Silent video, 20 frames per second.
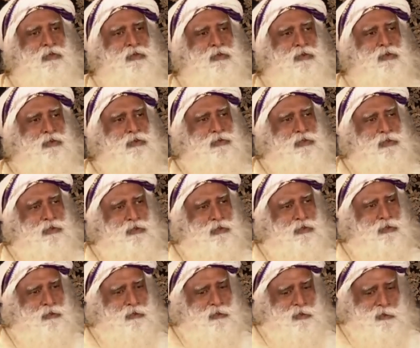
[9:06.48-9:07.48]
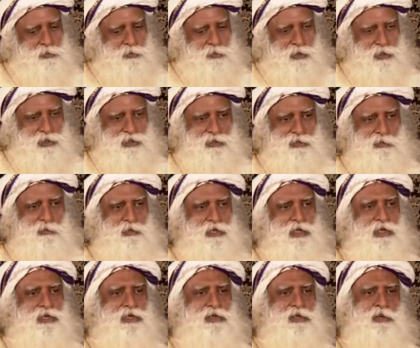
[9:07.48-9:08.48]
You think you're spinning the
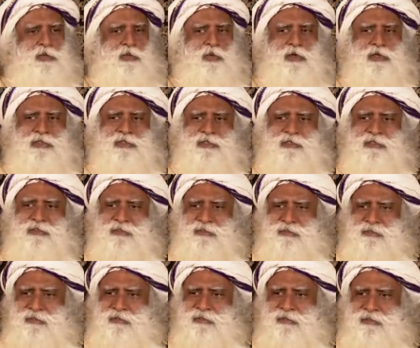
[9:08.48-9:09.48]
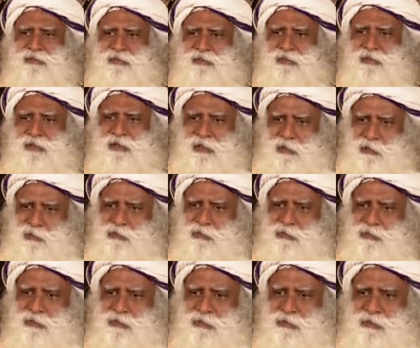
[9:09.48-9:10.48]
planet or what?
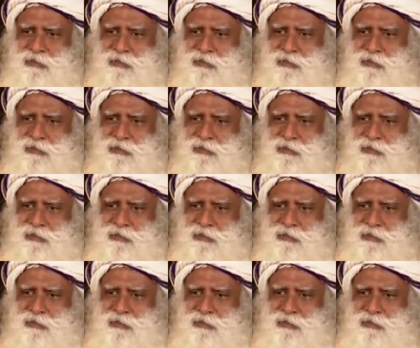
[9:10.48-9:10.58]
Hello?